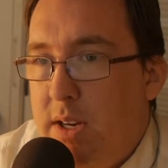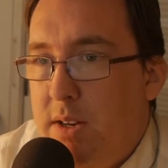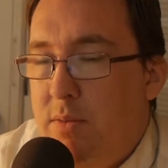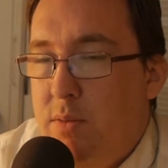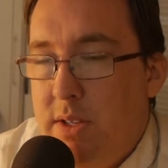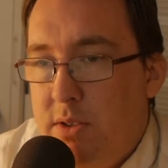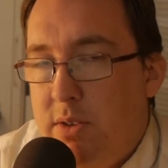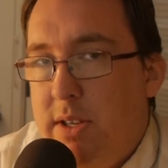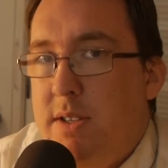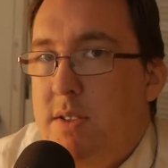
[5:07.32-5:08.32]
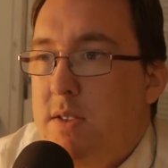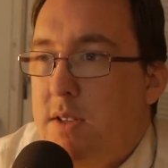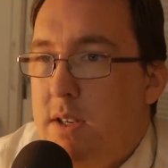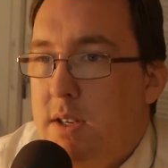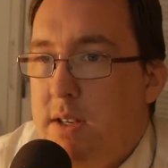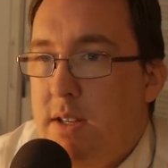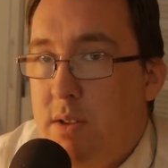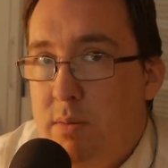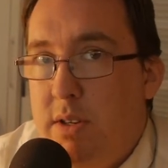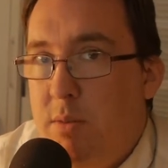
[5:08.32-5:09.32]
have real drinks
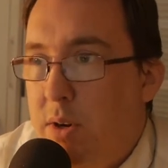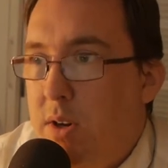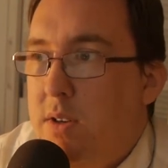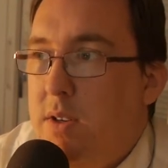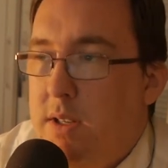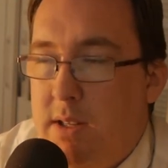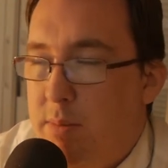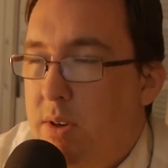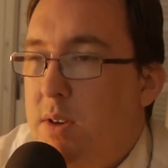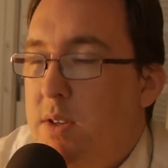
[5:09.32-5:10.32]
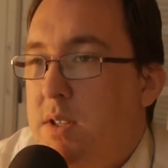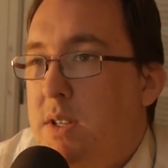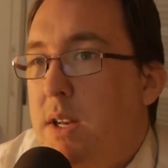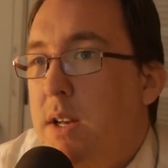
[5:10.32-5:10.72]
in the real bar, in the bars,